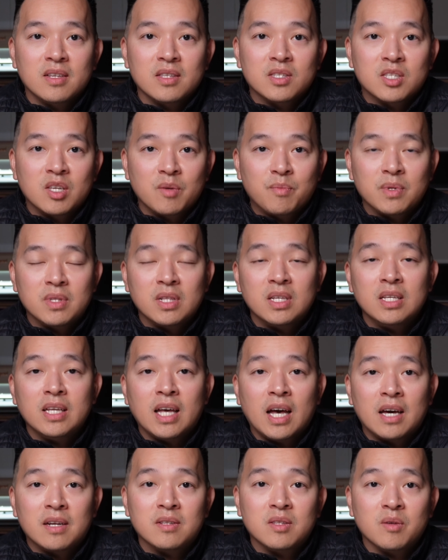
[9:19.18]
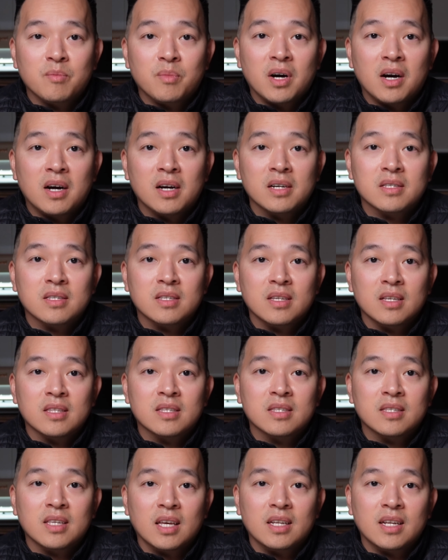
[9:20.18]
Typically, out of the box, it's
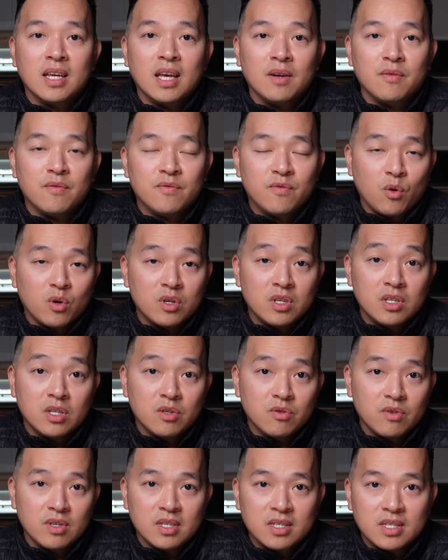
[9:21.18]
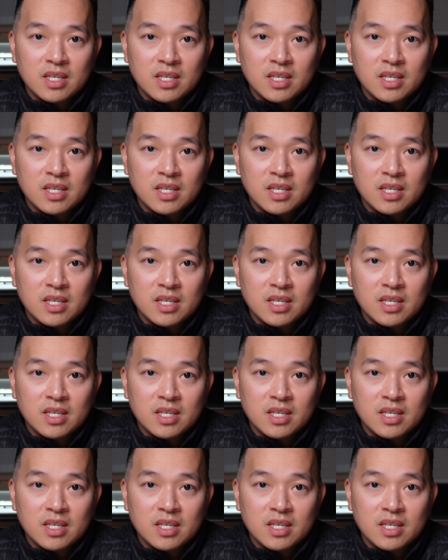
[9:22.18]
set at 40 degrees